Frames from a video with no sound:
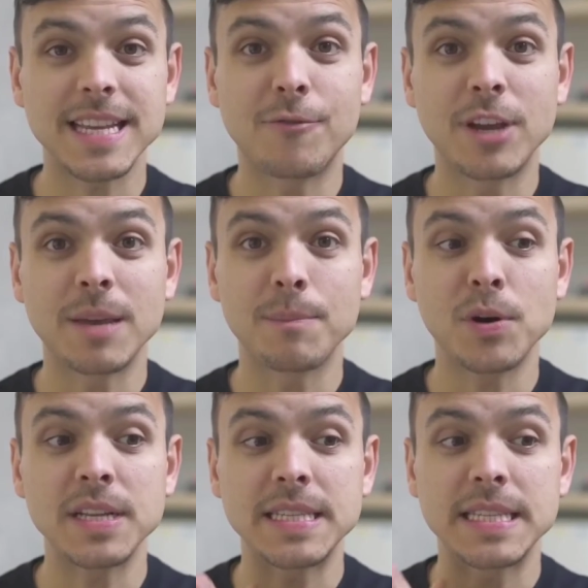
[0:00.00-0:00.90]
we can
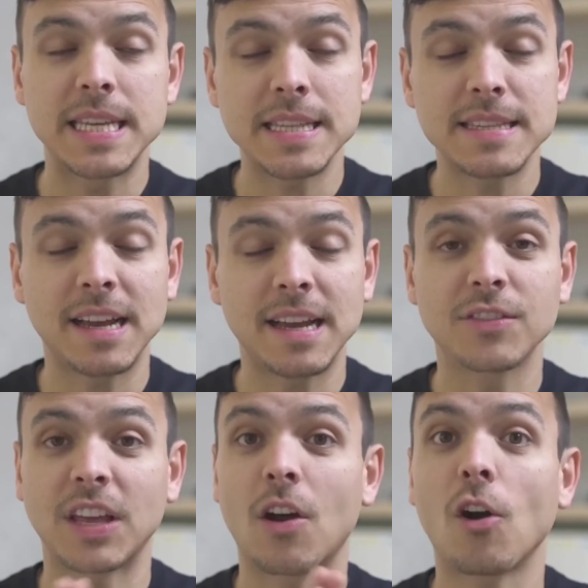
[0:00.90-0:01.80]
put skin
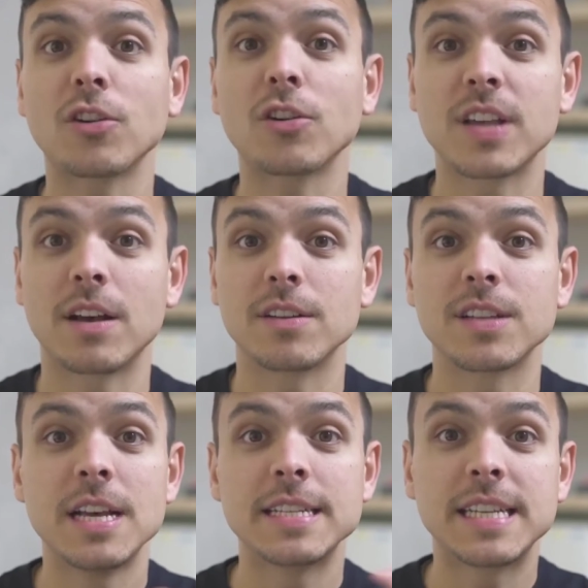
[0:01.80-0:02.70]
cells and heart
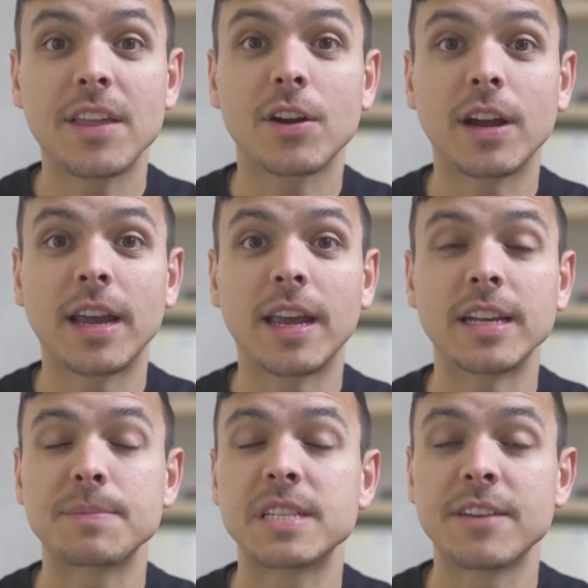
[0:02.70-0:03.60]
cells together in a
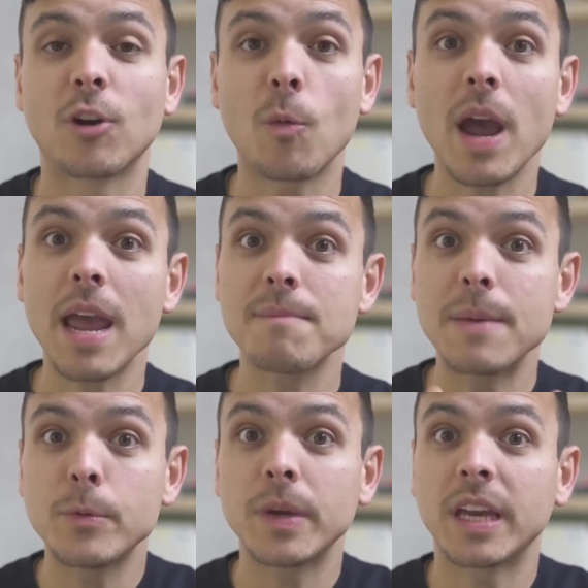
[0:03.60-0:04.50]
specific way,
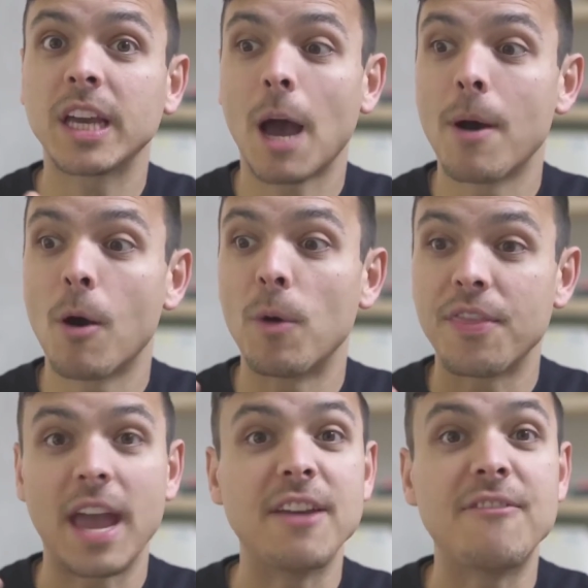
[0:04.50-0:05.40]
maybe we can come out
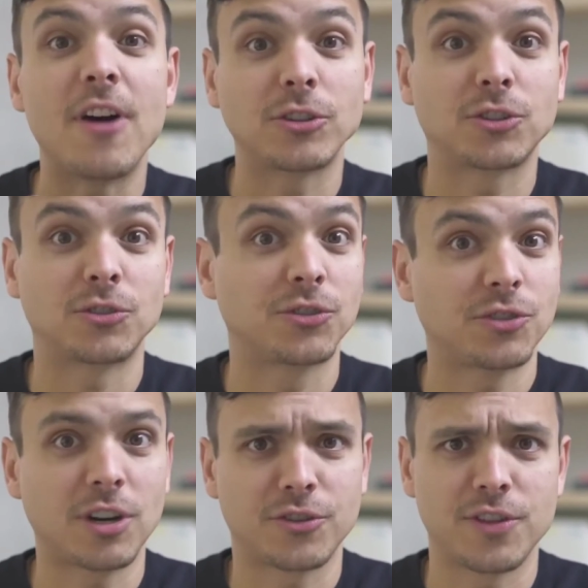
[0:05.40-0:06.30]
with a functional
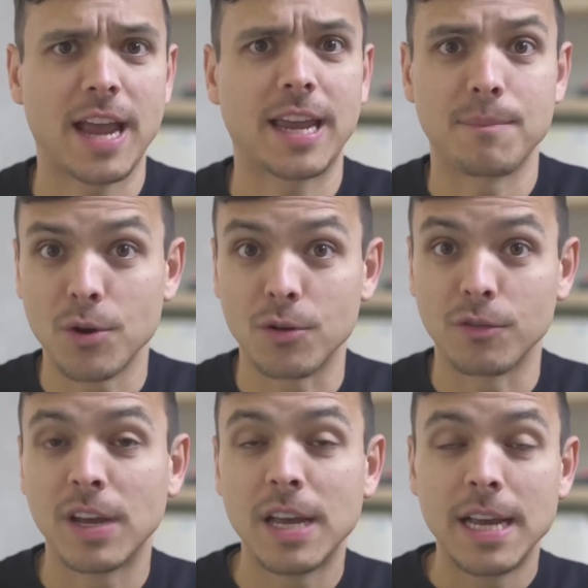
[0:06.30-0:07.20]
structure that can
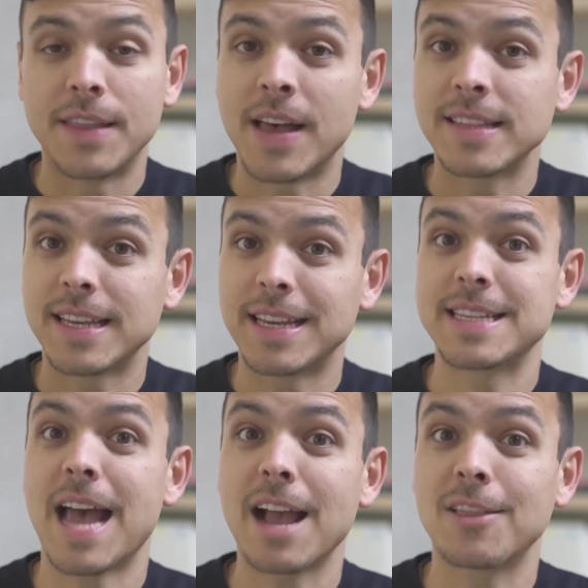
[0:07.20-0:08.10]
move. And that's
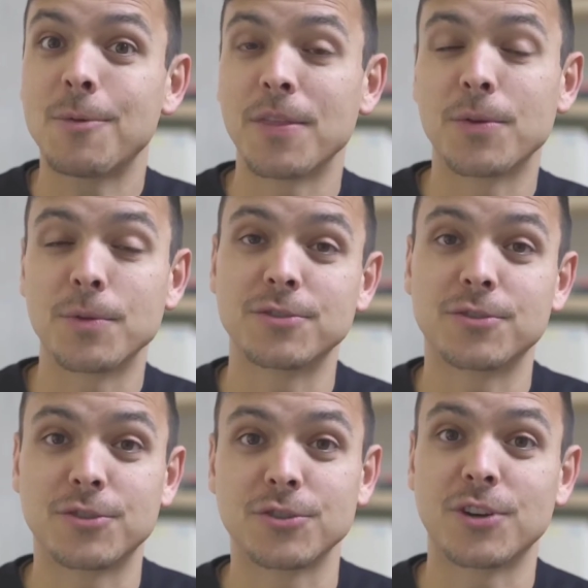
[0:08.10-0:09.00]
exactly what the
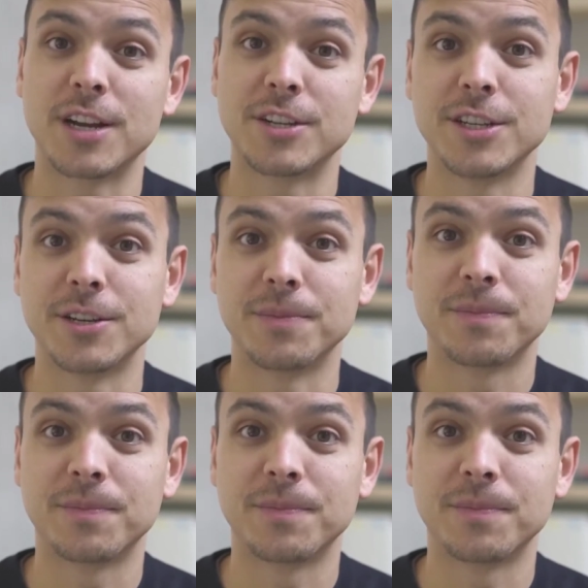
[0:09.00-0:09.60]
researchers tried to do. If